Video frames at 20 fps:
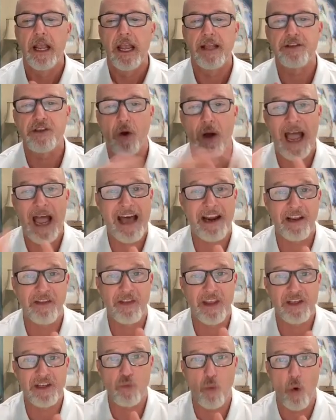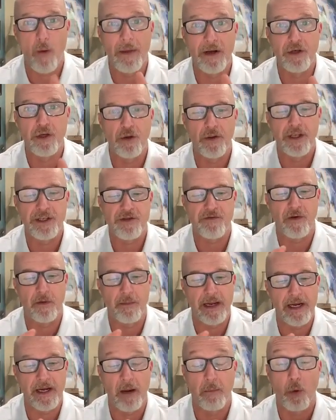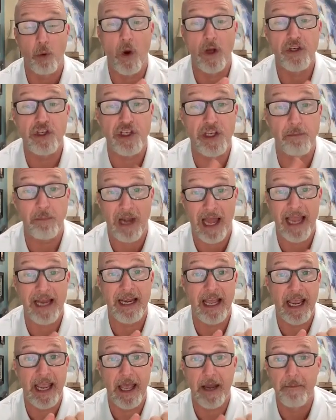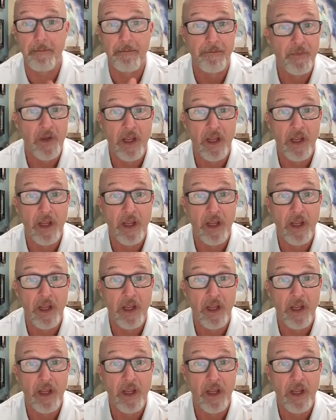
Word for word: And so, right. how did this woman do this for me? Number one, she planned ahead.